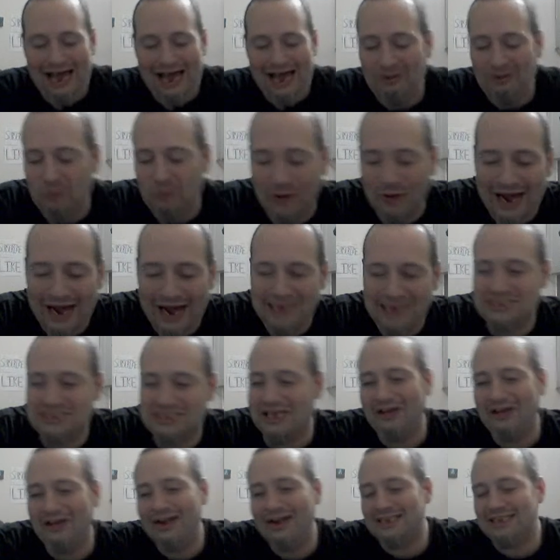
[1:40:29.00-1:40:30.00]
When I
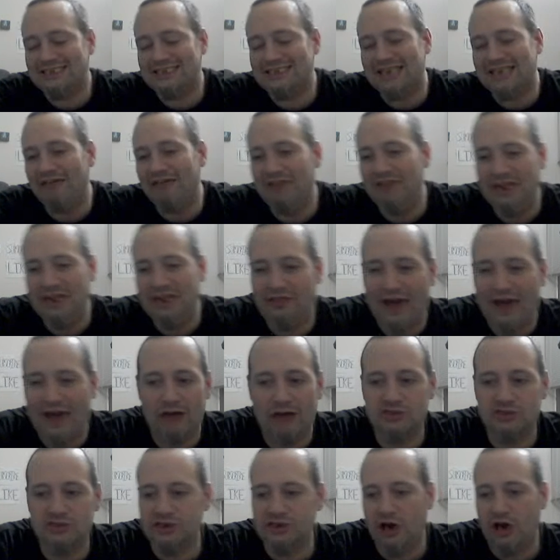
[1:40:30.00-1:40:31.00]
sell it at
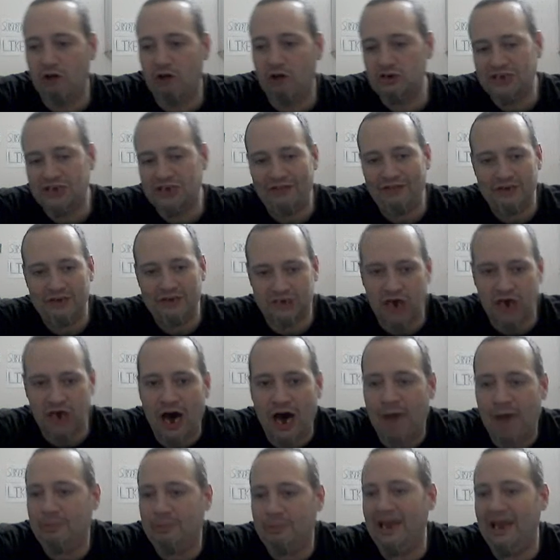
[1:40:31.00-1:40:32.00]
$70,000 at the
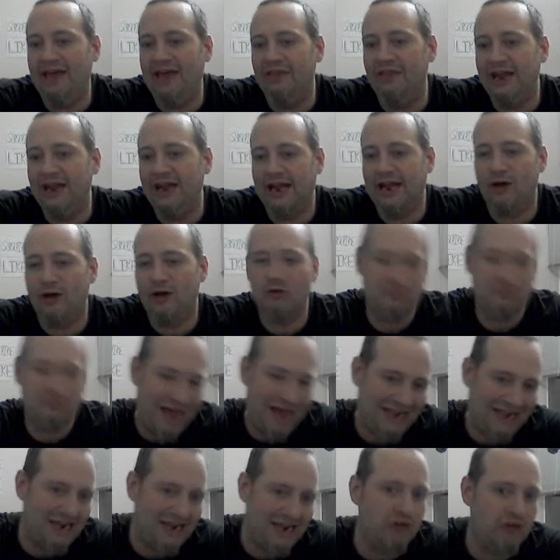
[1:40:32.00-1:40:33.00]
top and then it goes
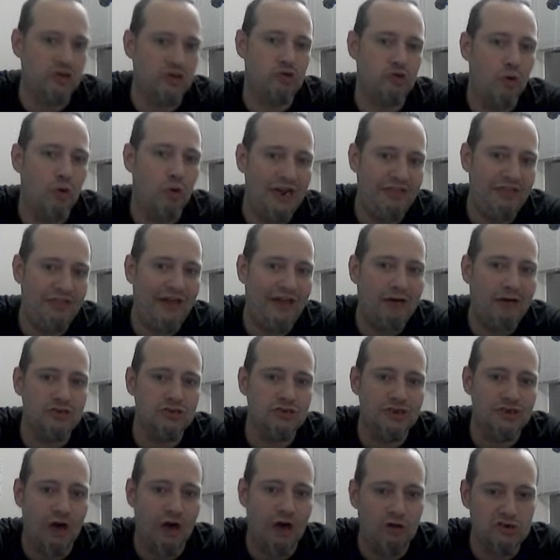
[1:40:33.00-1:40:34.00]
back down to $20,000
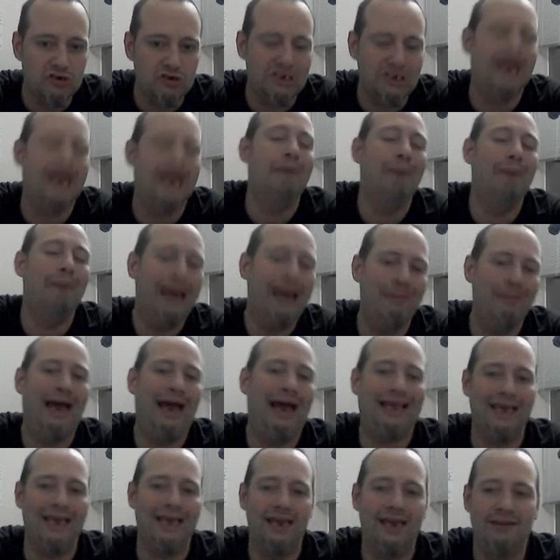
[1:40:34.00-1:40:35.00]
and I buy back
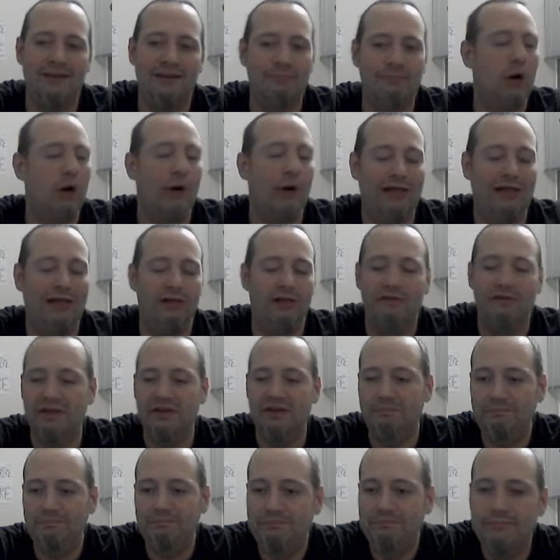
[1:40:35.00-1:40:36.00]
in, oh, I love it.
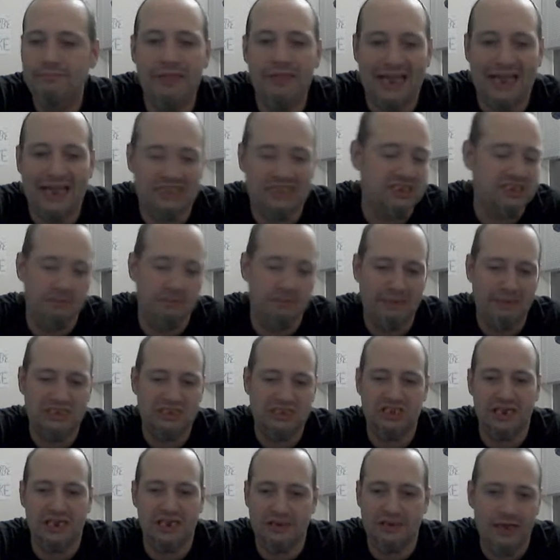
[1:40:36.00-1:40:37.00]
That's the best
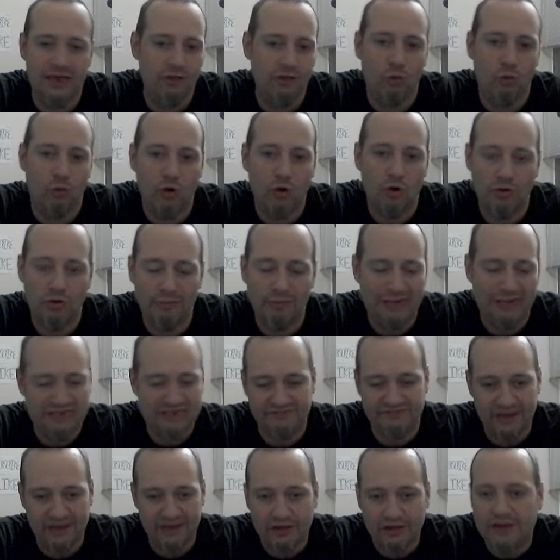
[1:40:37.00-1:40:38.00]
thing in the world, the best
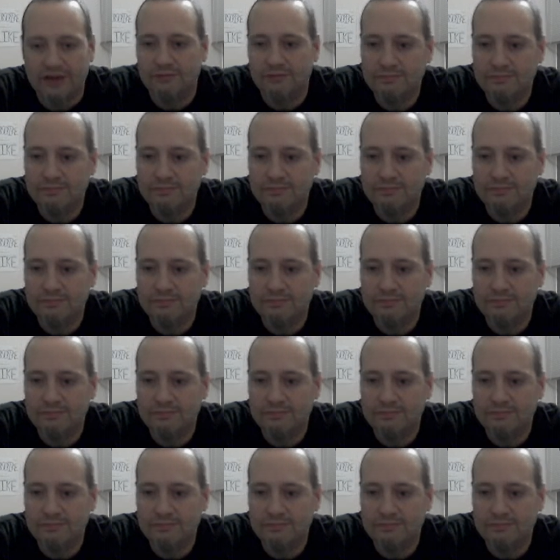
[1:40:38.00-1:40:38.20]
feeling.